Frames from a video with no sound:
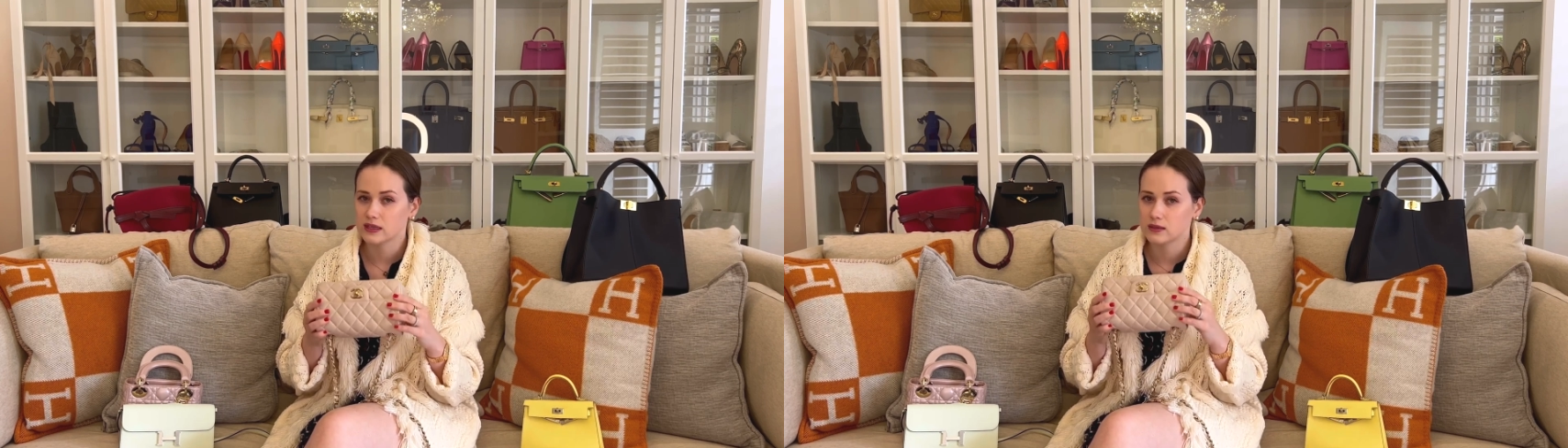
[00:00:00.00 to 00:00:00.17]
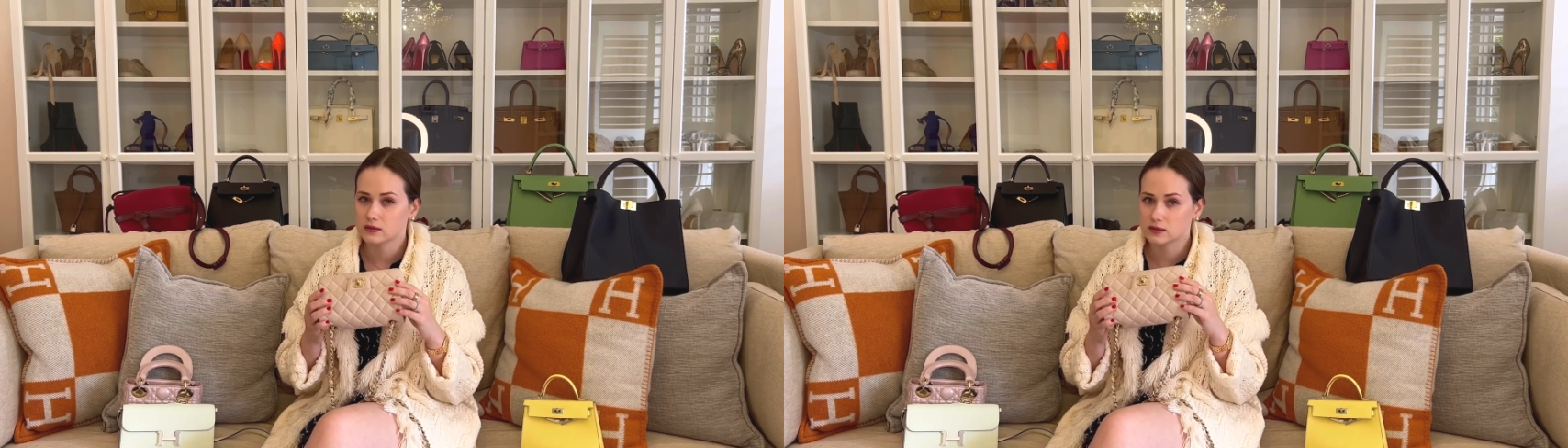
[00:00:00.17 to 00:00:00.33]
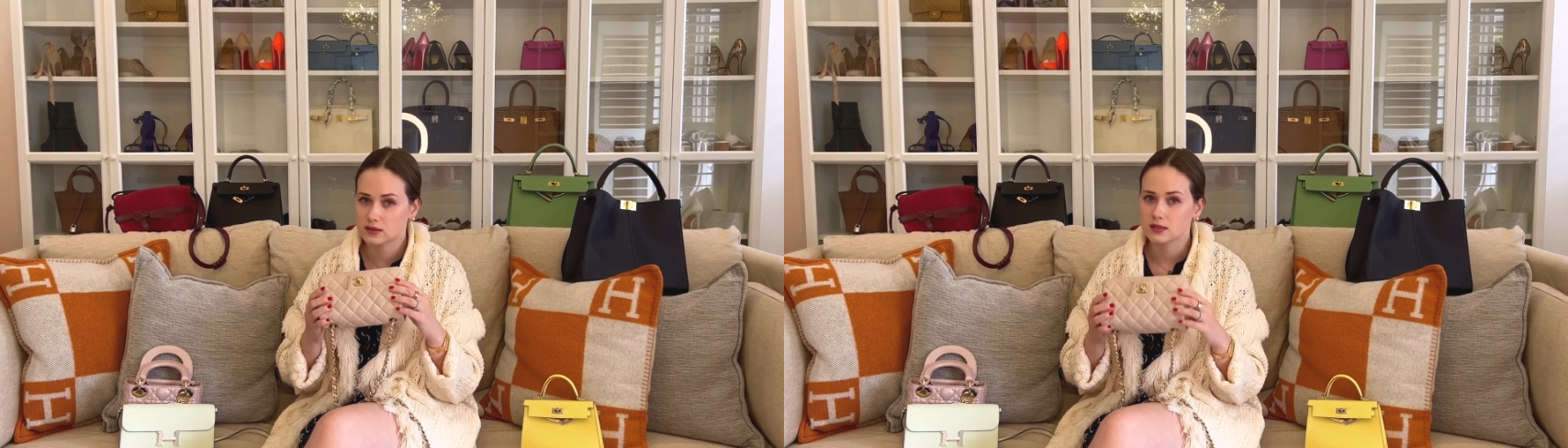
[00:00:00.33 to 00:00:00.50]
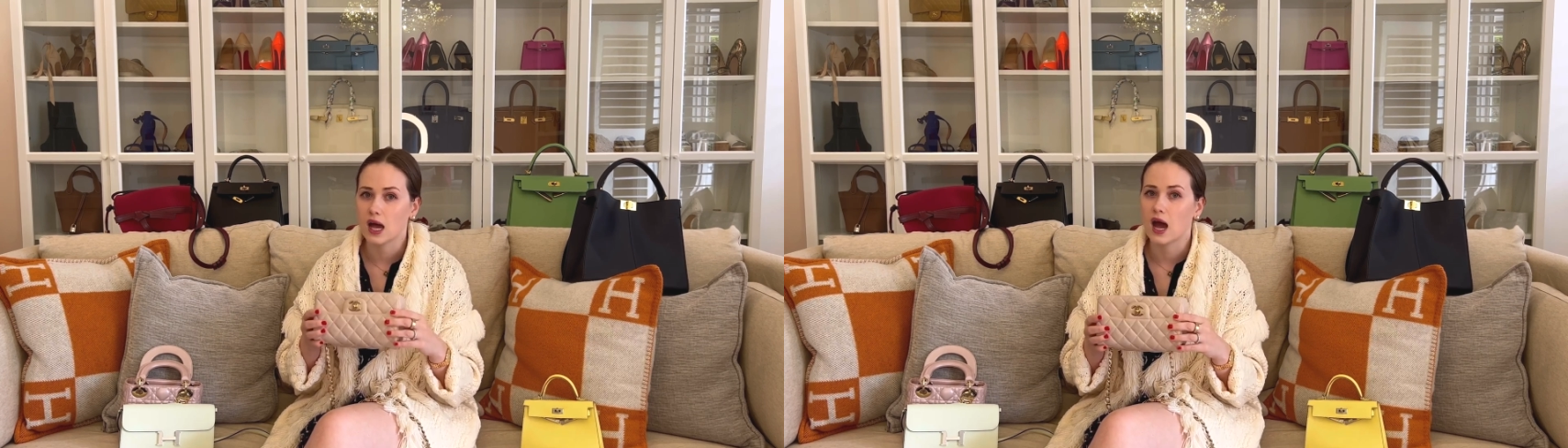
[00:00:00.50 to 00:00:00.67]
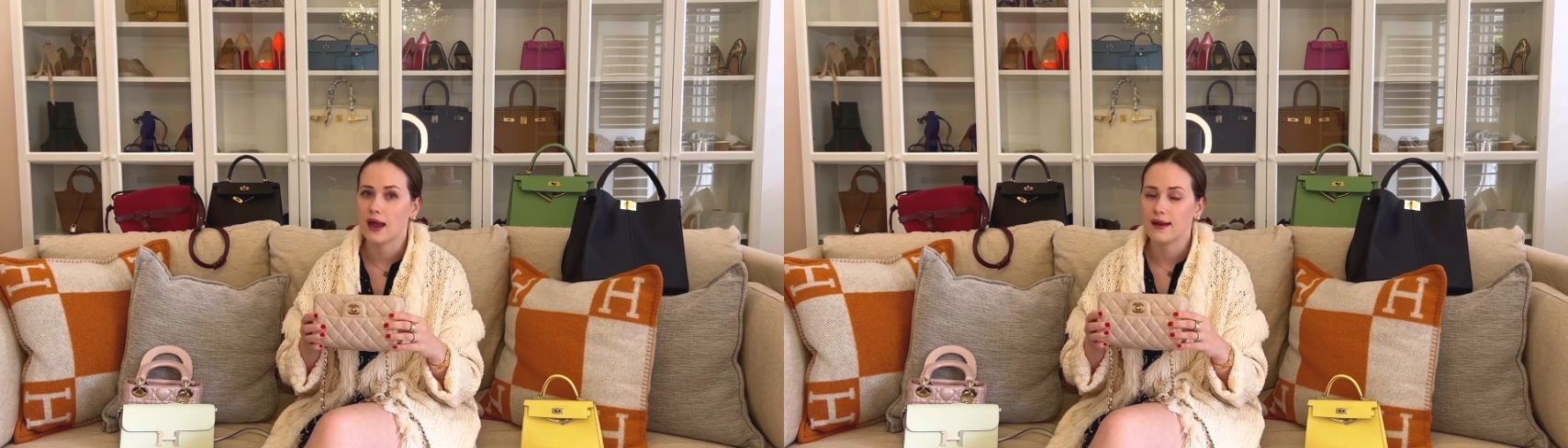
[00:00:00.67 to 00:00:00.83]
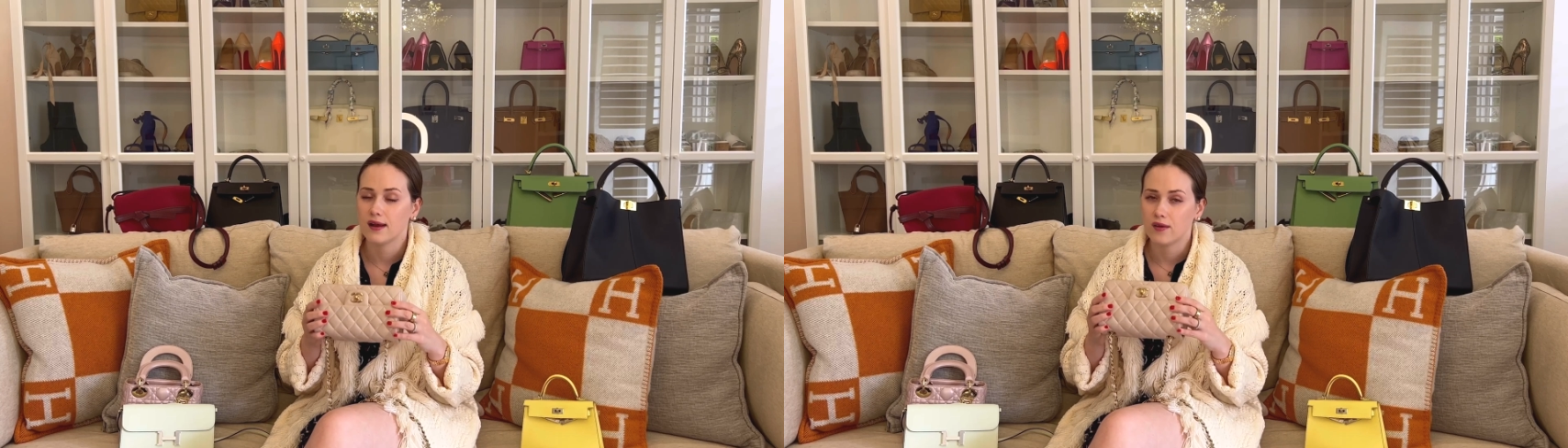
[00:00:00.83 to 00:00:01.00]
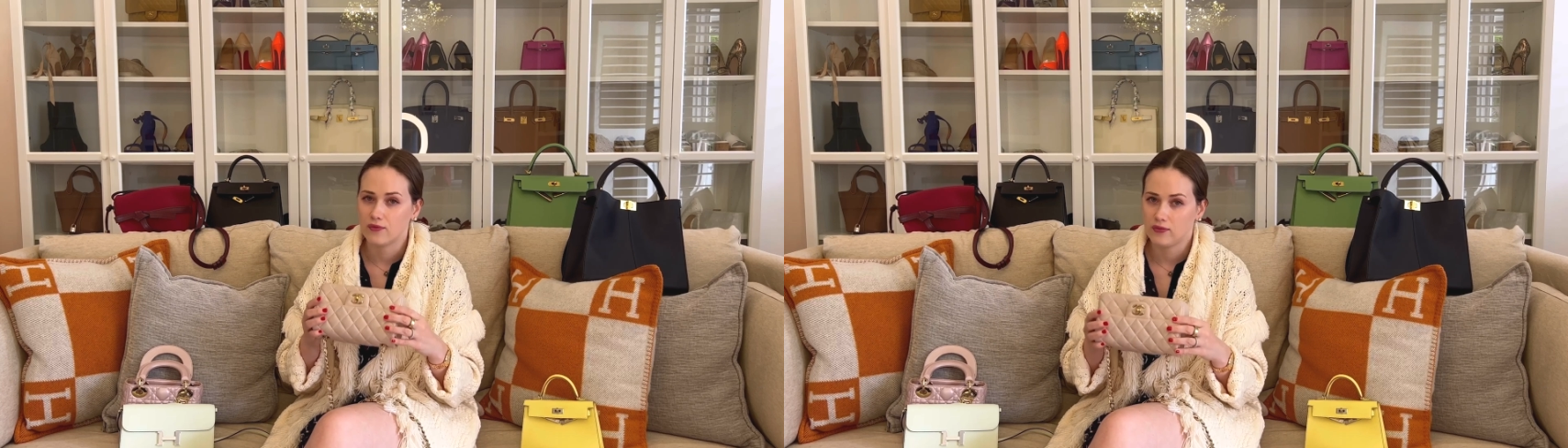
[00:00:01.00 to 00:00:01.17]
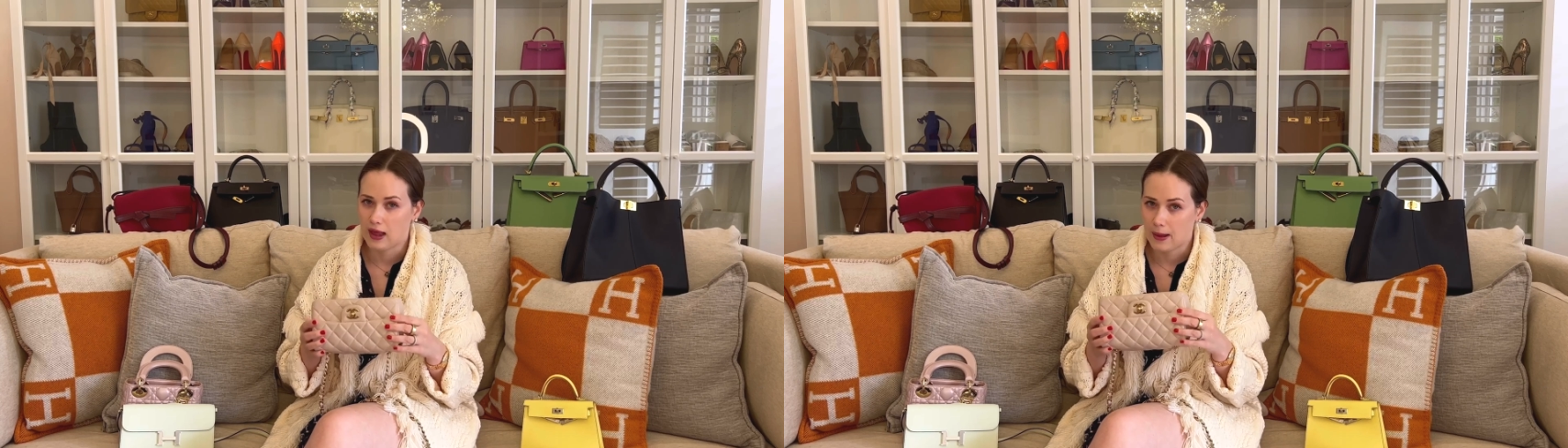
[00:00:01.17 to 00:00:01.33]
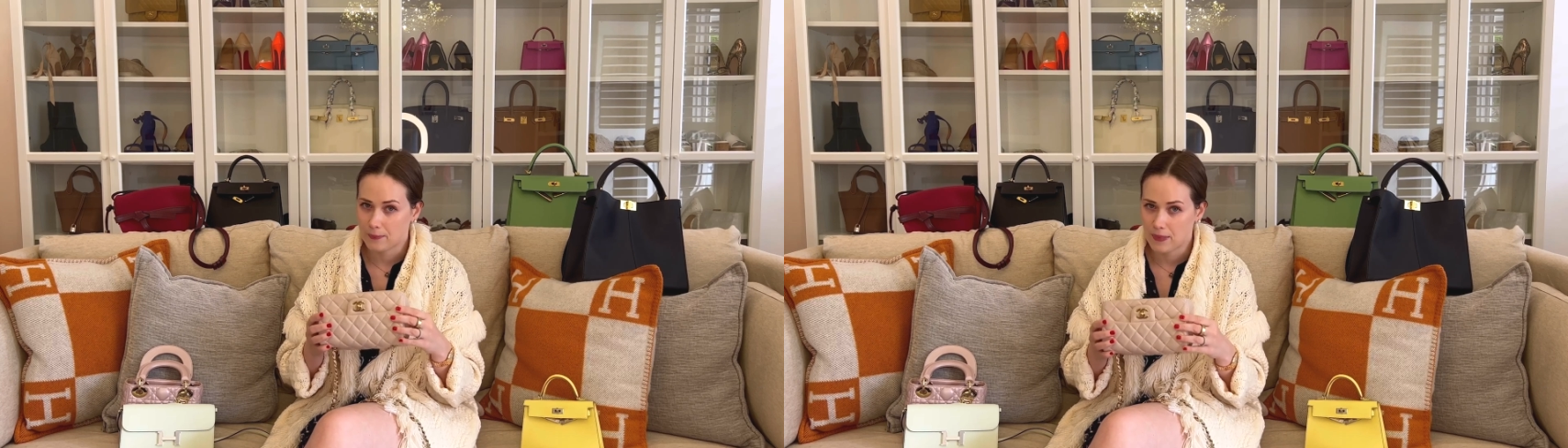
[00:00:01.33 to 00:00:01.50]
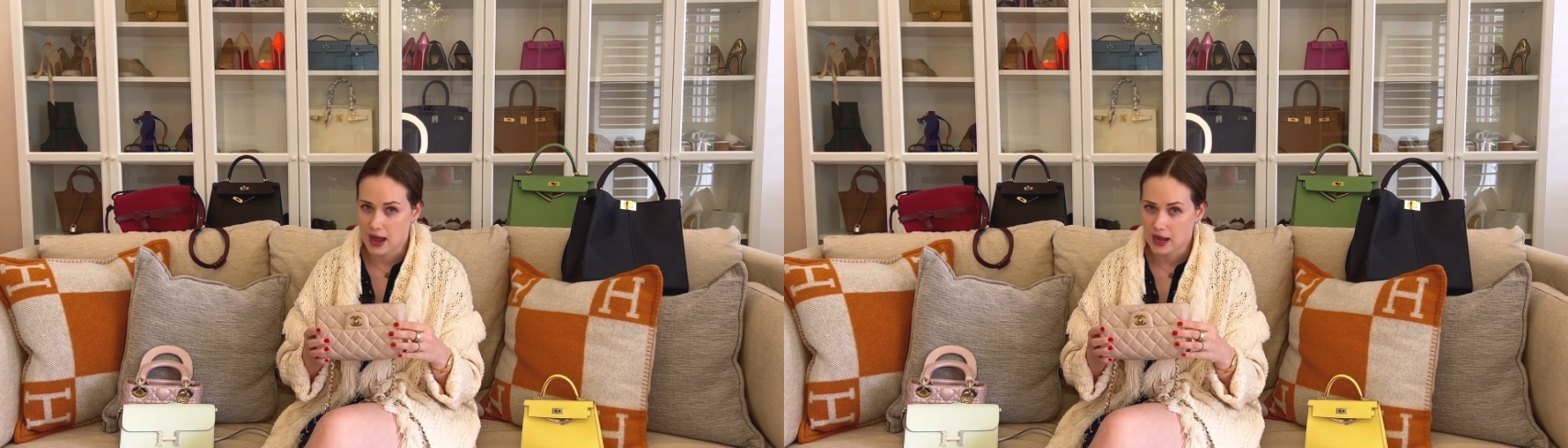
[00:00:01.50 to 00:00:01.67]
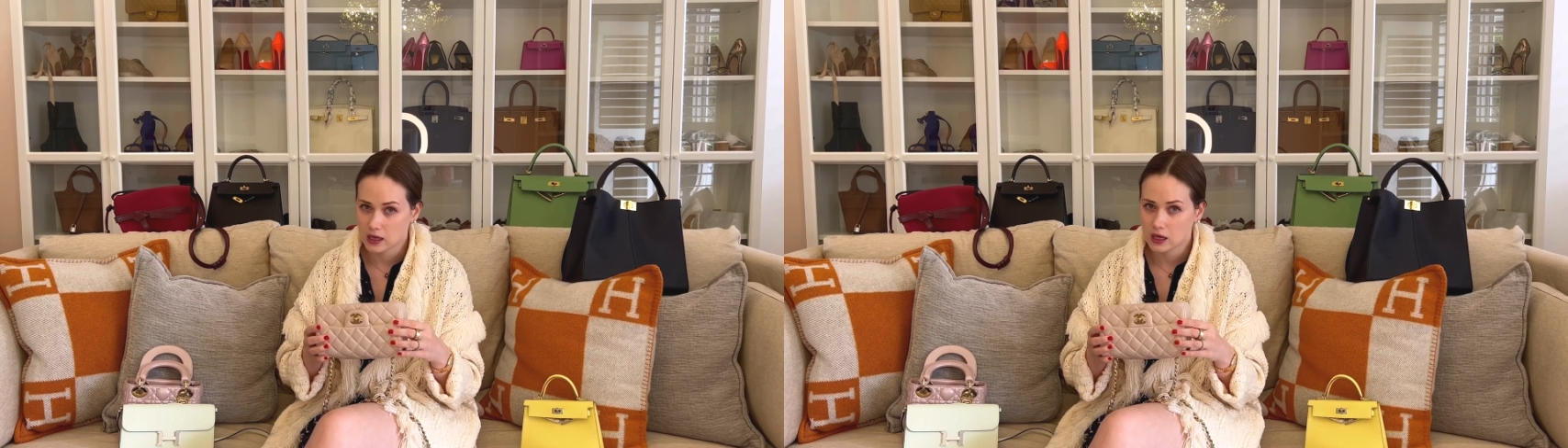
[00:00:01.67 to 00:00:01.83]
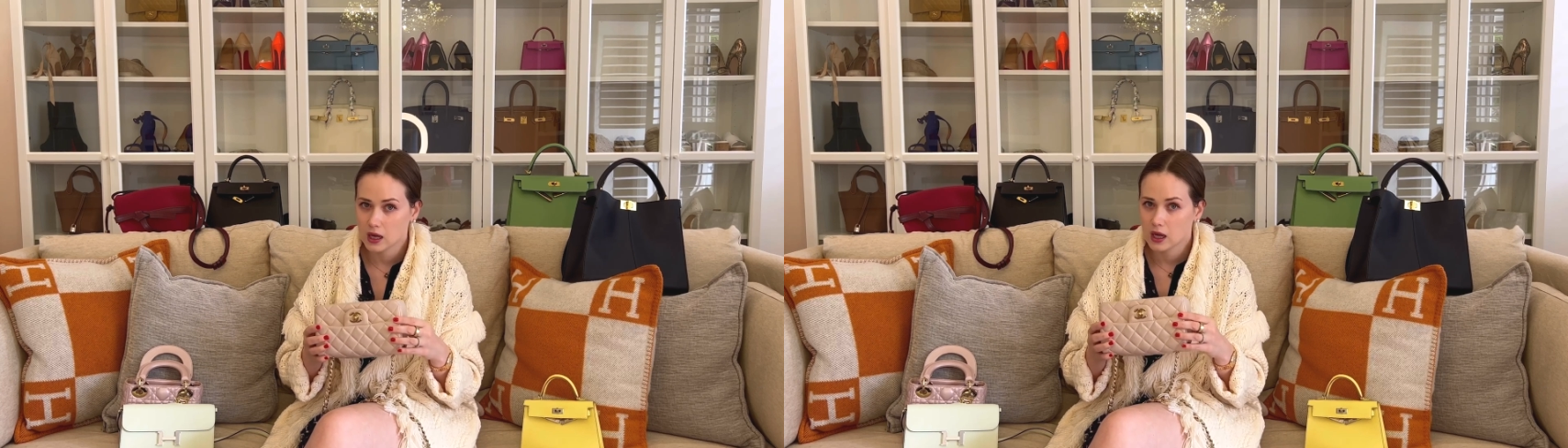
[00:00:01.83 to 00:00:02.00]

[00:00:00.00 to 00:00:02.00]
inside a flat bag.